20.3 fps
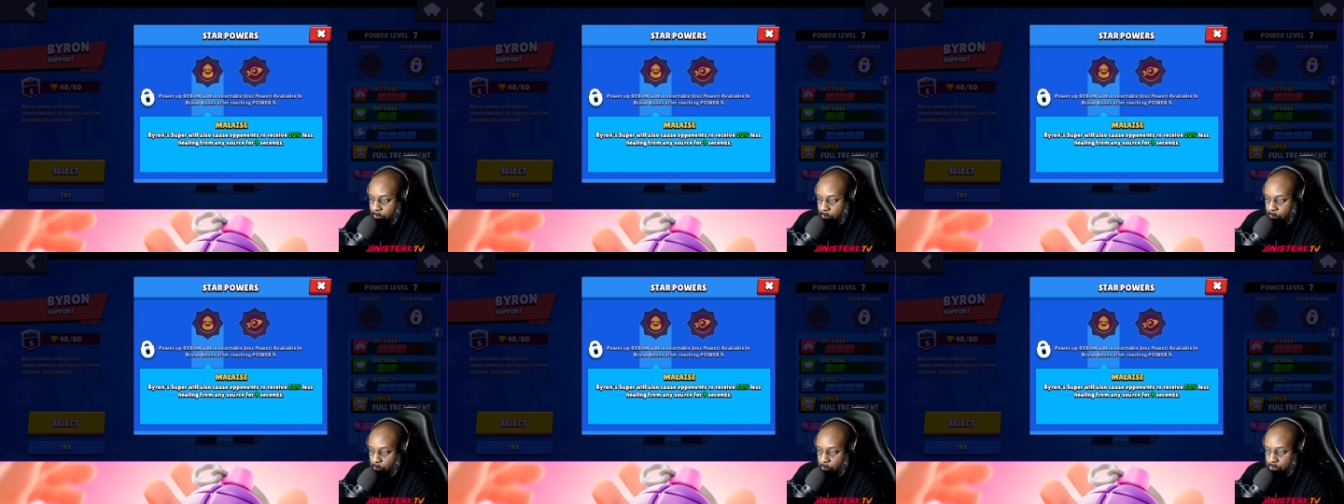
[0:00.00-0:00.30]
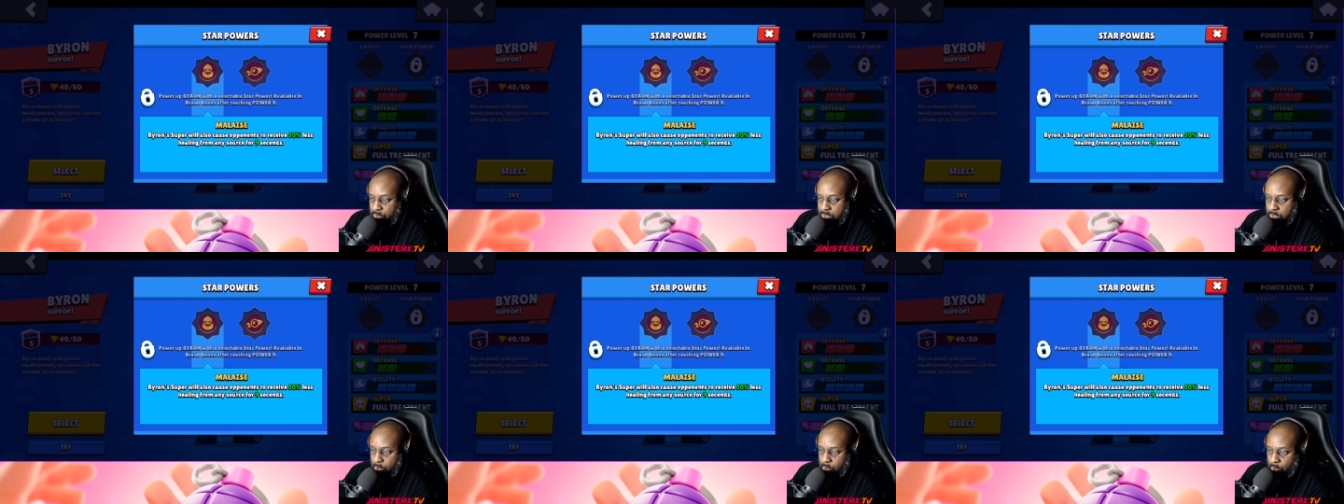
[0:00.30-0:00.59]

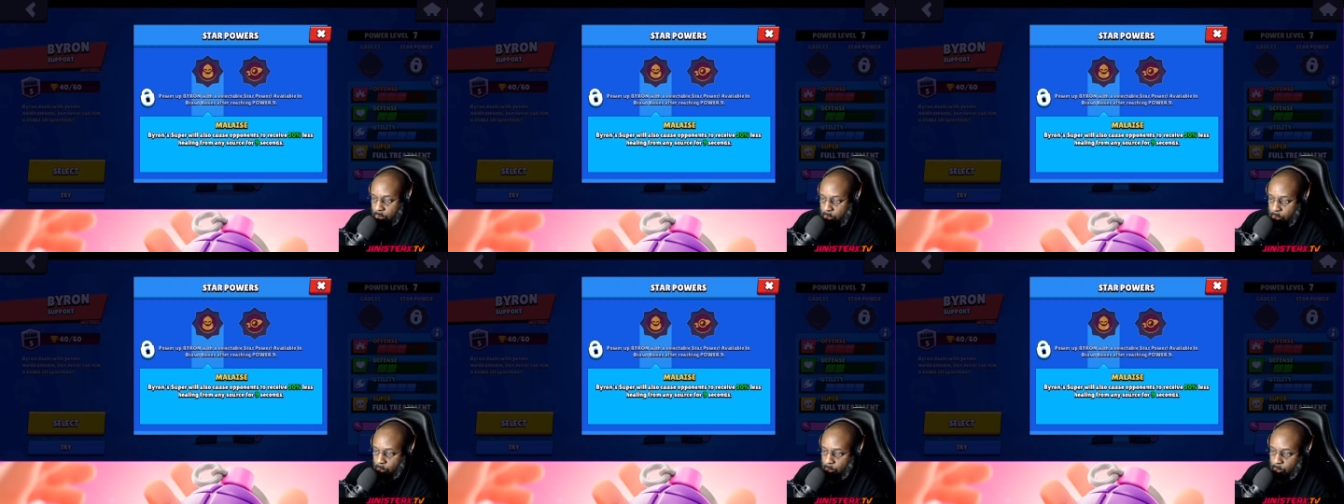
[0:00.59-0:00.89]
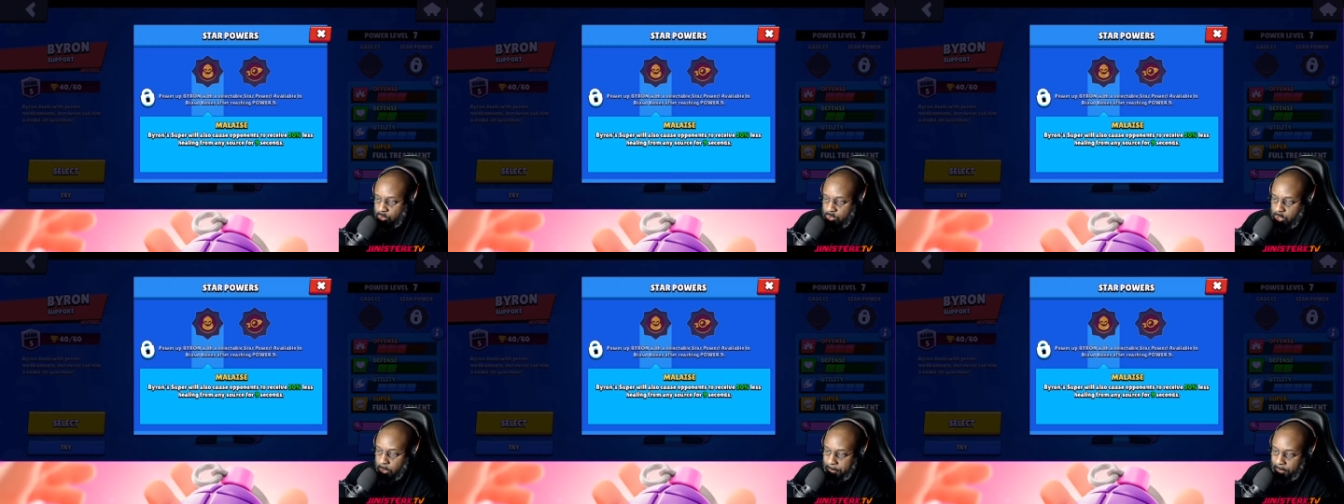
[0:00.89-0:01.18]
also
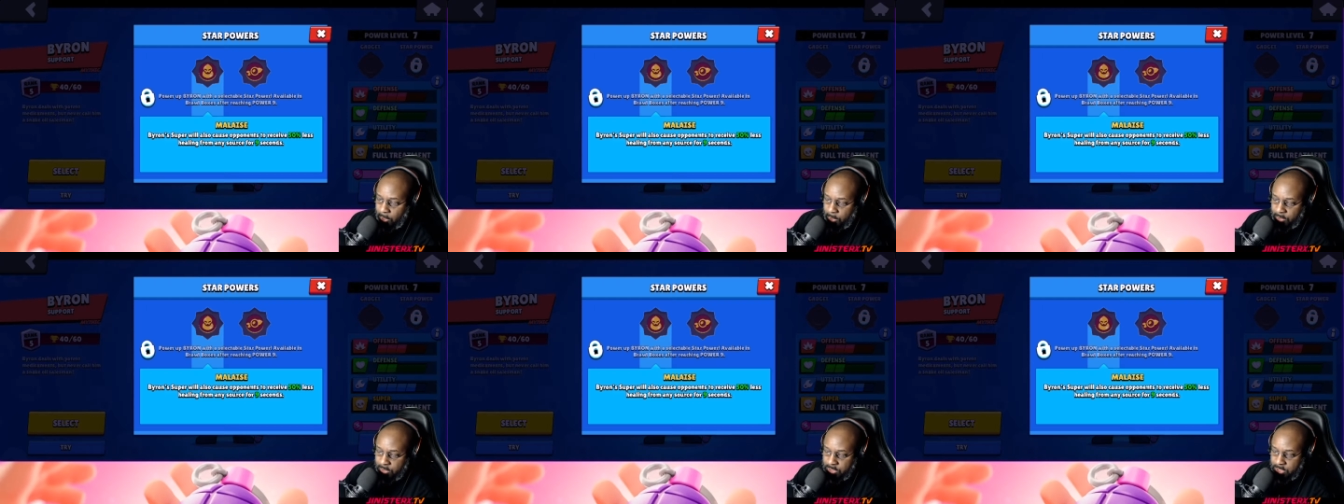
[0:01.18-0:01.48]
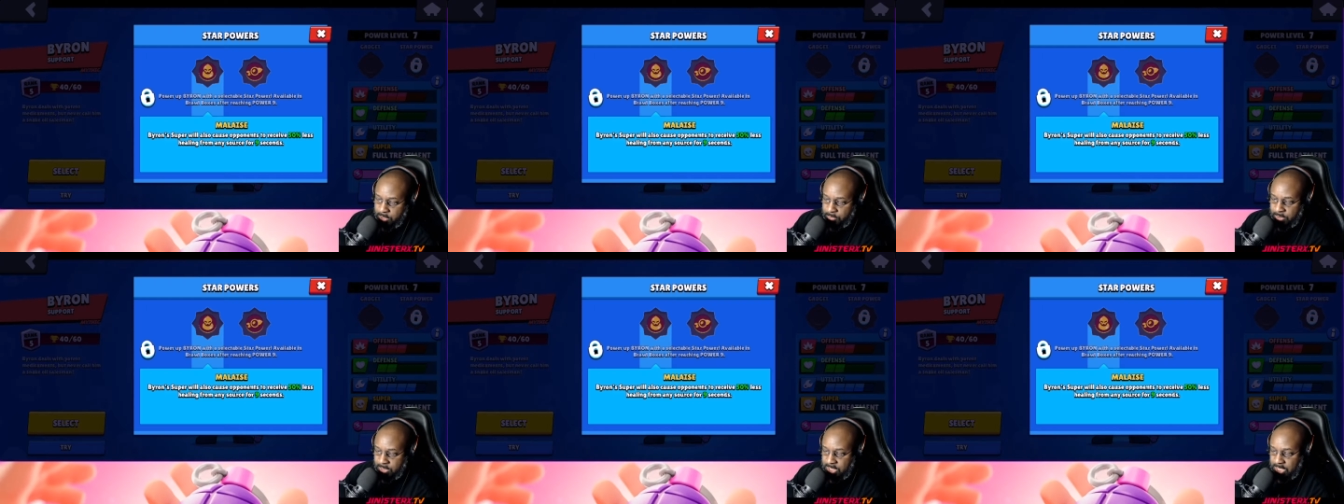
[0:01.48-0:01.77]
cause opponents
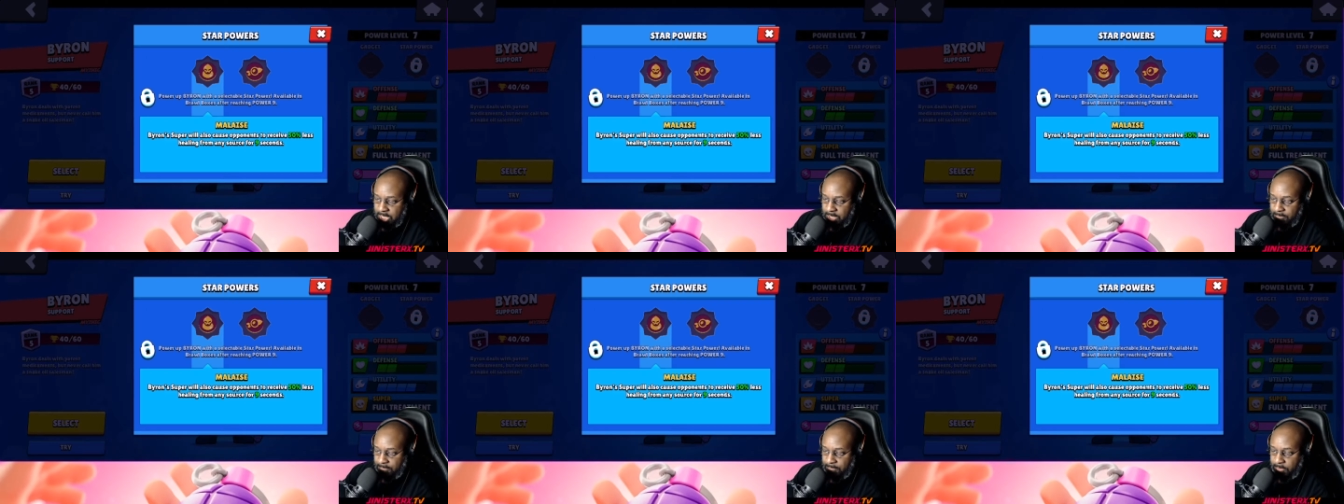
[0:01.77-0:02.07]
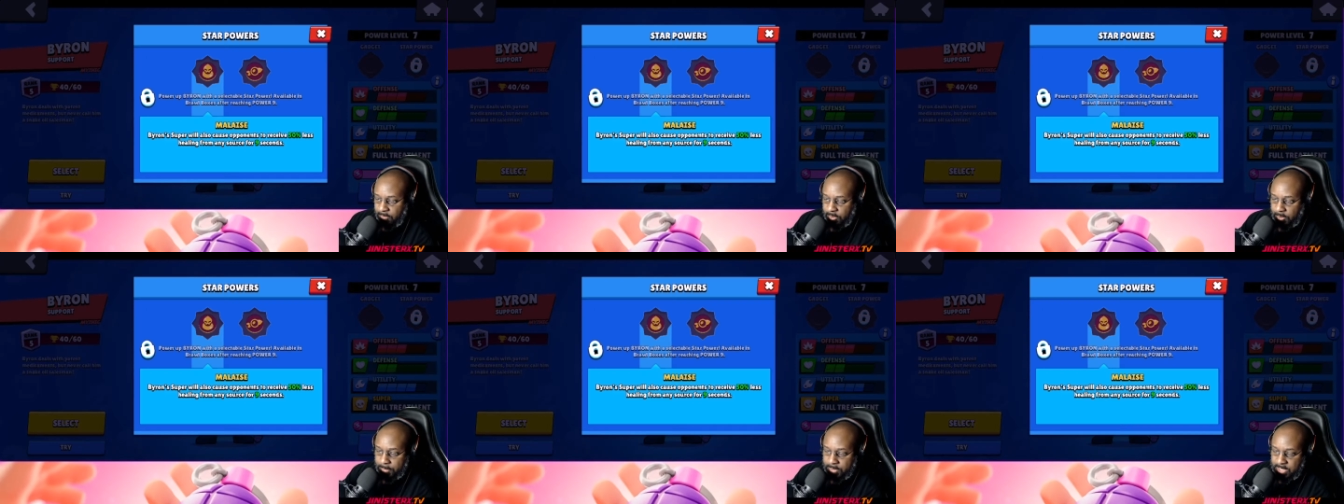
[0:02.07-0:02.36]
to receive
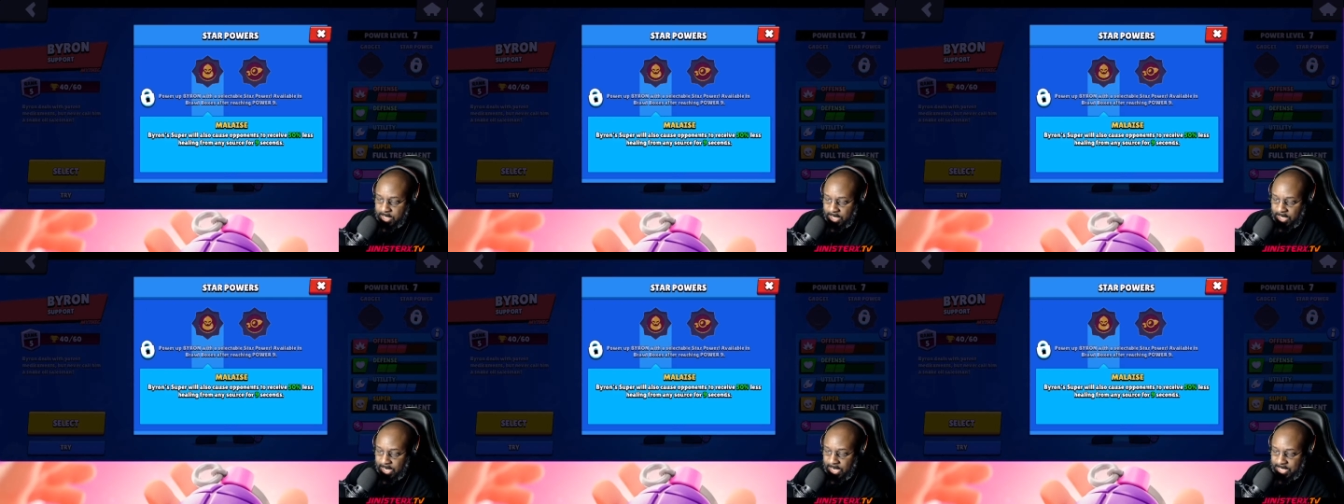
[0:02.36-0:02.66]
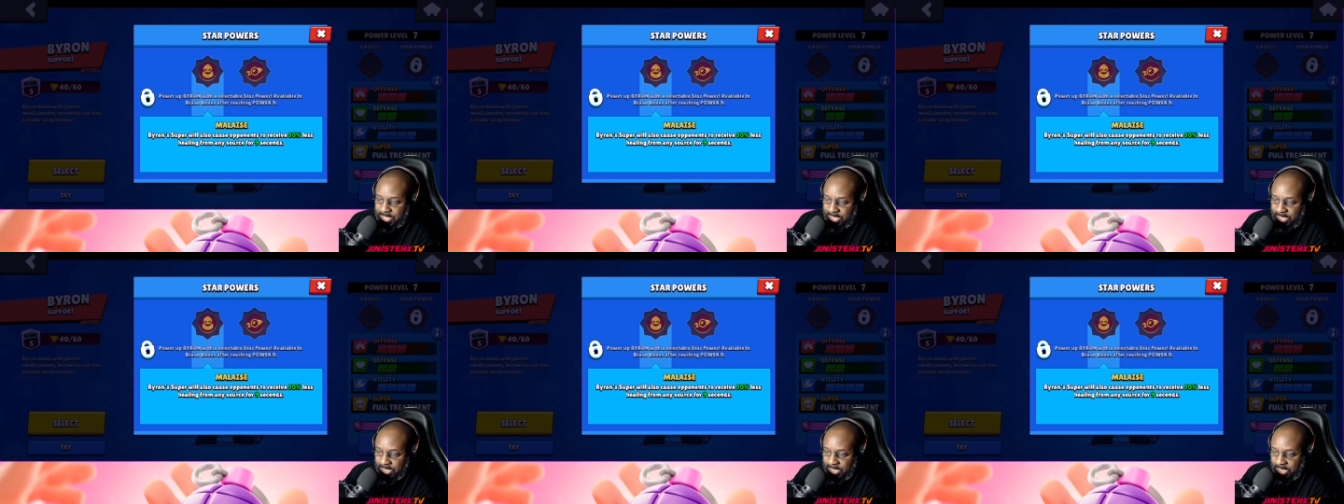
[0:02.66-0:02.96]
50%
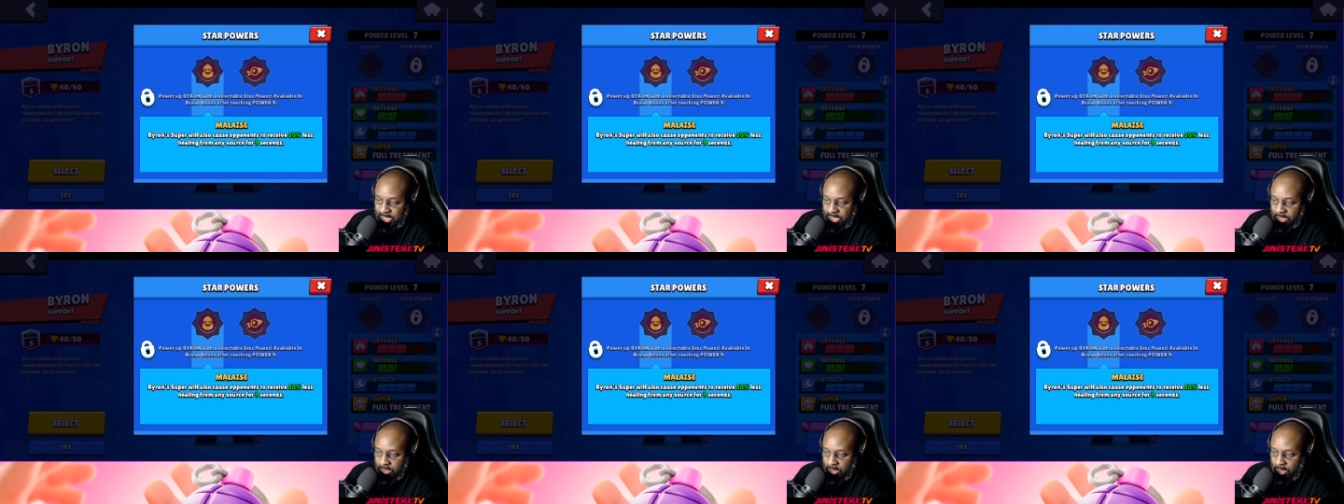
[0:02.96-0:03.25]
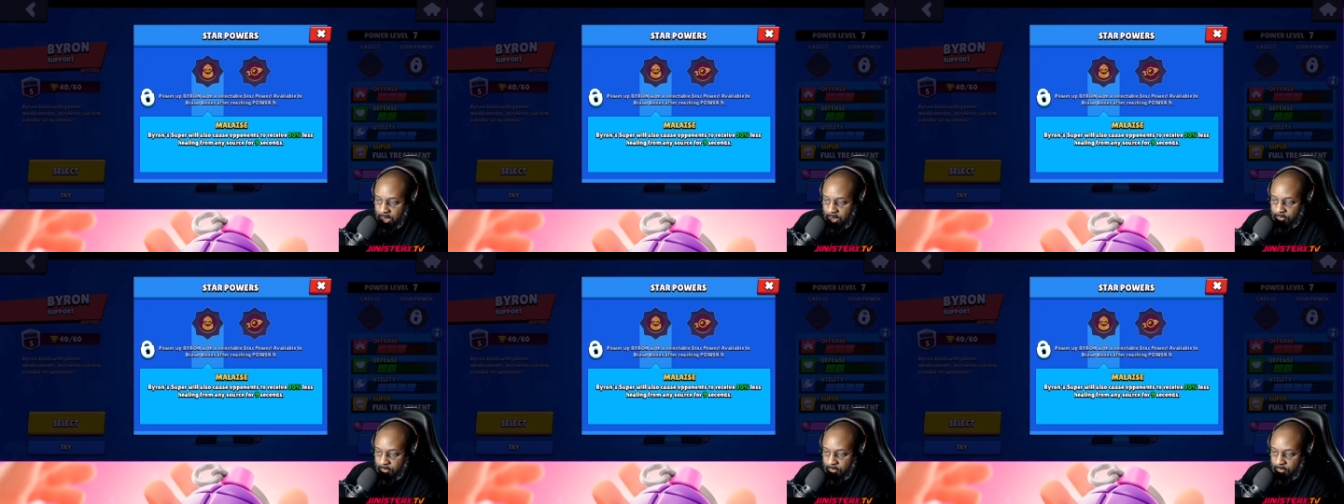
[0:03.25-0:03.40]
less healing